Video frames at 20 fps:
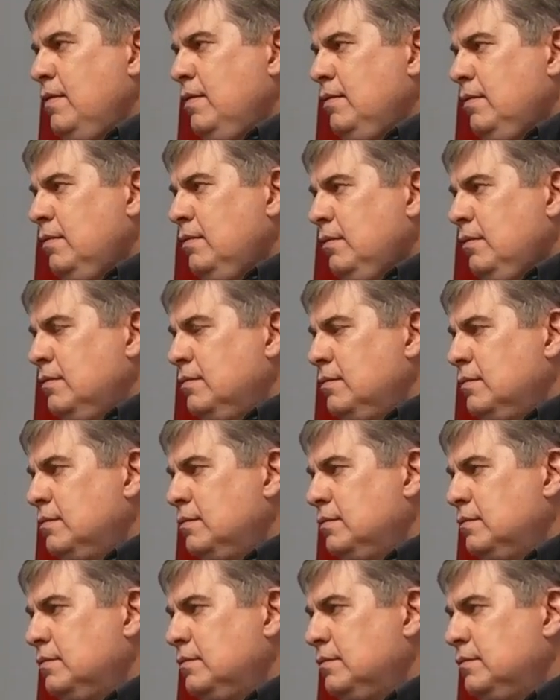
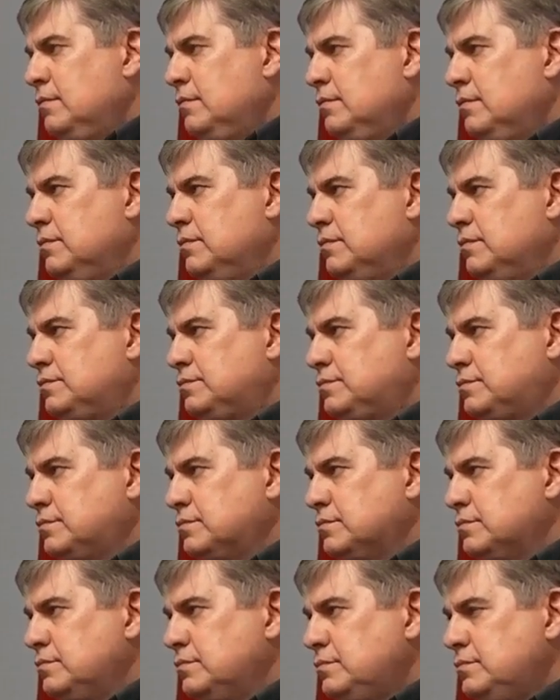
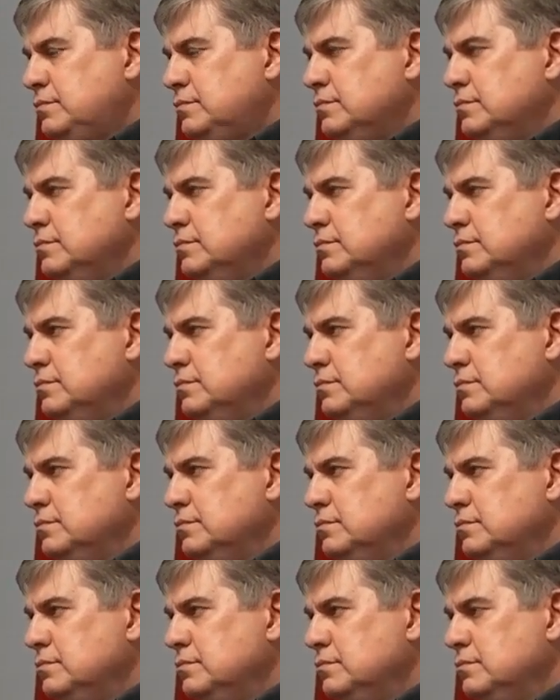
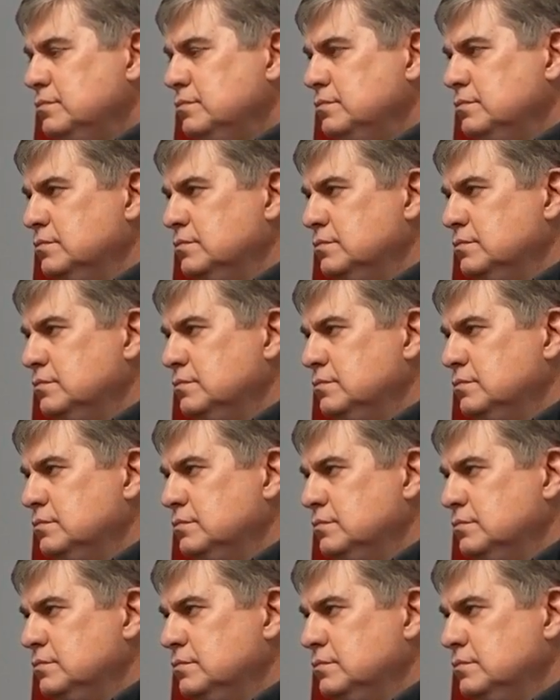
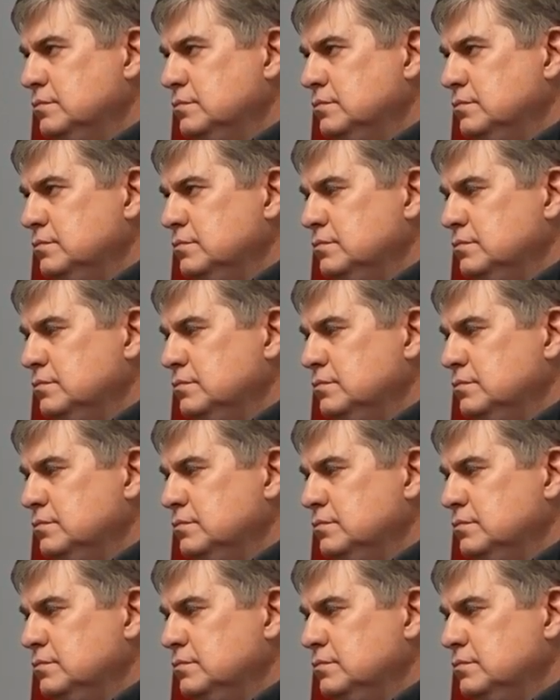The person shown says nothing.